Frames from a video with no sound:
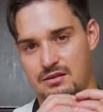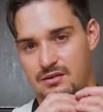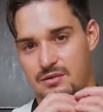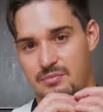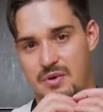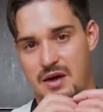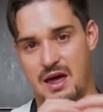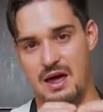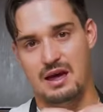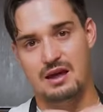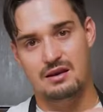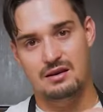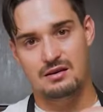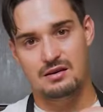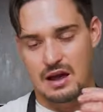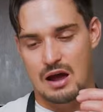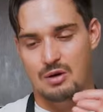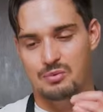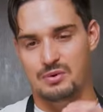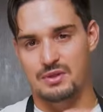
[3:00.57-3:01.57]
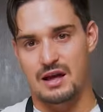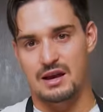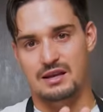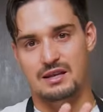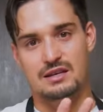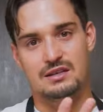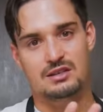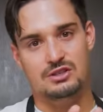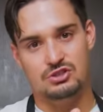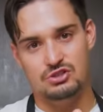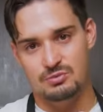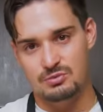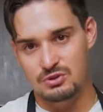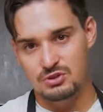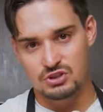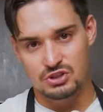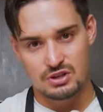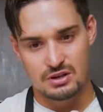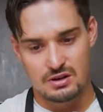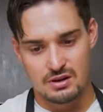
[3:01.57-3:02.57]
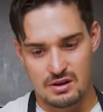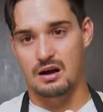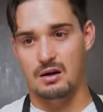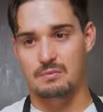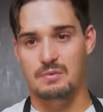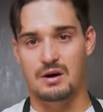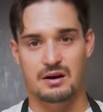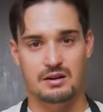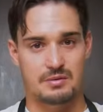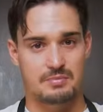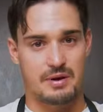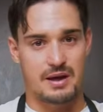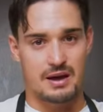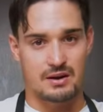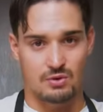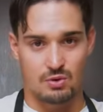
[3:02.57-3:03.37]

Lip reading: the pan to help with that heat distribution. Out of the pan